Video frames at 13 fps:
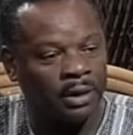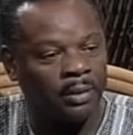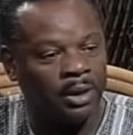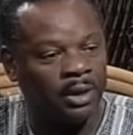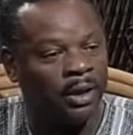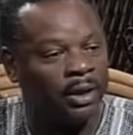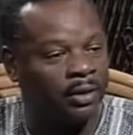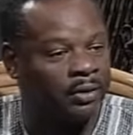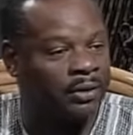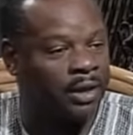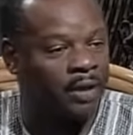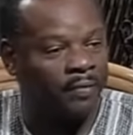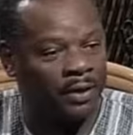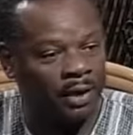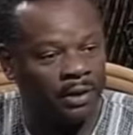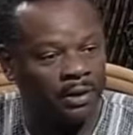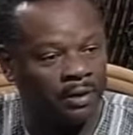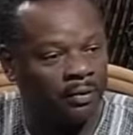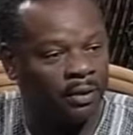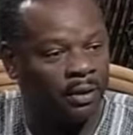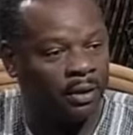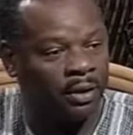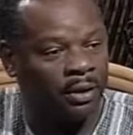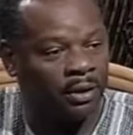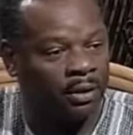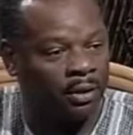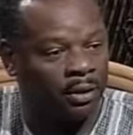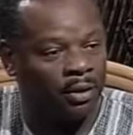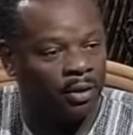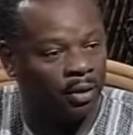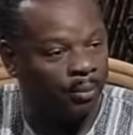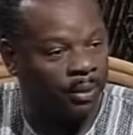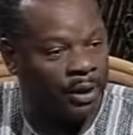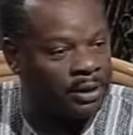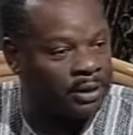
I mean, then there's the evidence of the Europeans